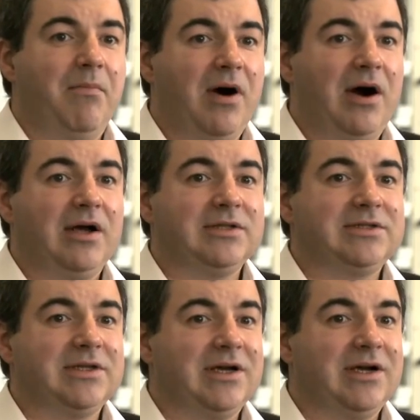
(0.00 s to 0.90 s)

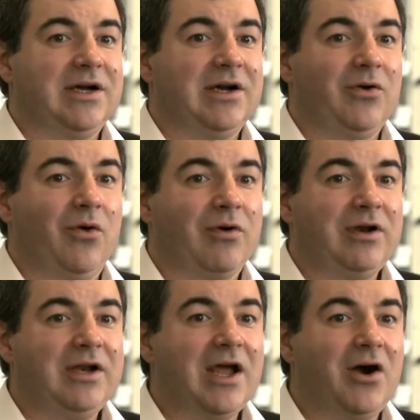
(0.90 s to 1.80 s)
but uh,
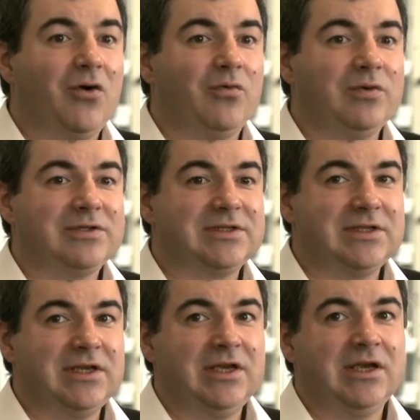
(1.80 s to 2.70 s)
already now we
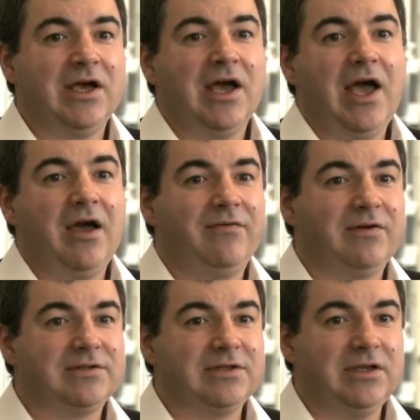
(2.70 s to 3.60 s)
see
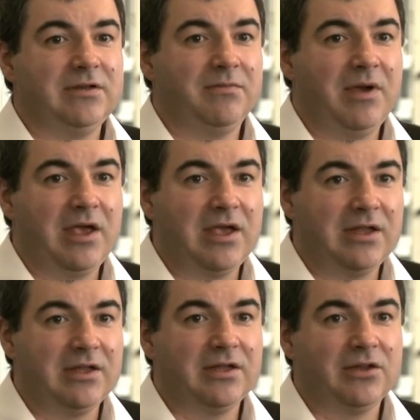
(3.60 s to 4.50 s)
efforts in
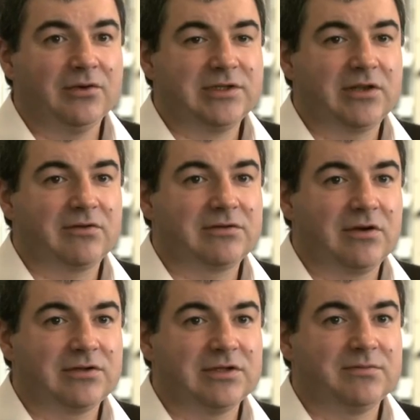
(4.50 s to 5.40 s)
making those
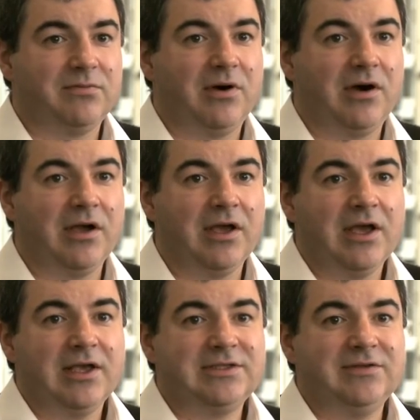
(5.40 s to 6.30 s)
heterostructures by
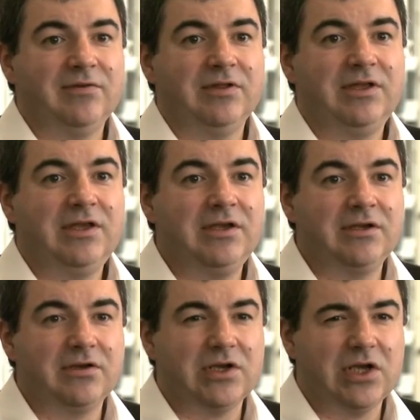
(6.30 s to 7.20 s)

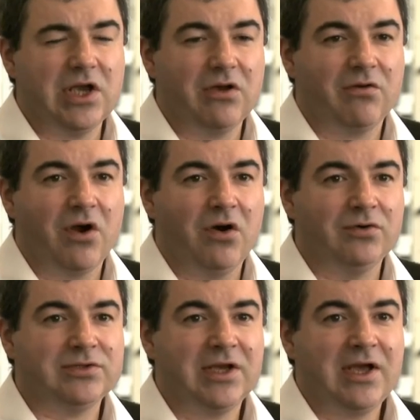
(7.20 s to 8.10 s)
CVD
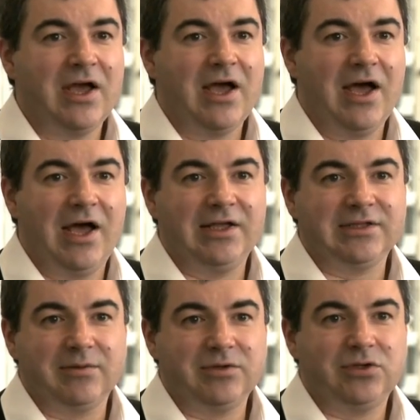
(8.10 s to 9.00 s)
growth,
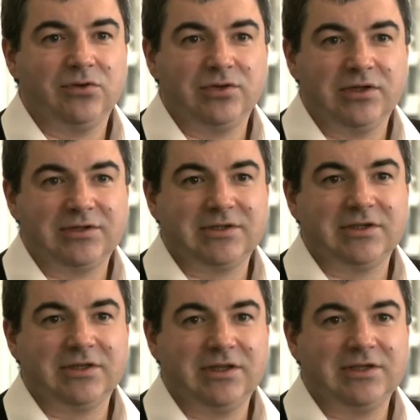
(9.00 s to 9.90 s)
and I'm sure that
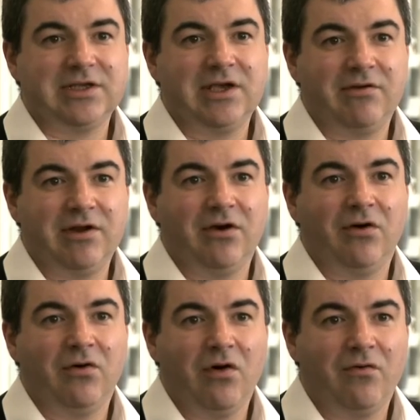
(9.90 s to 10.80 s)
this area
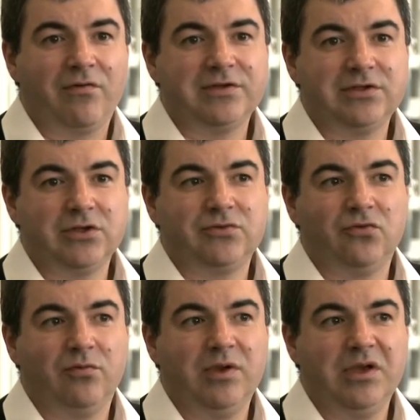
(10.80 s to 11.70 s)
of, of research
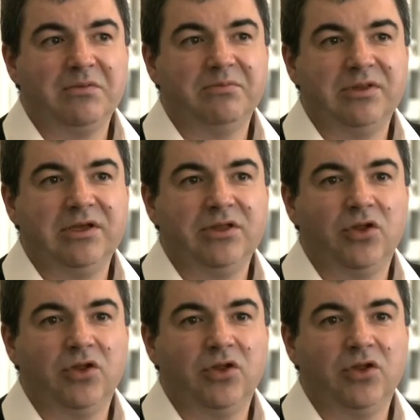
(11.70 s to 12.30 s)
will be the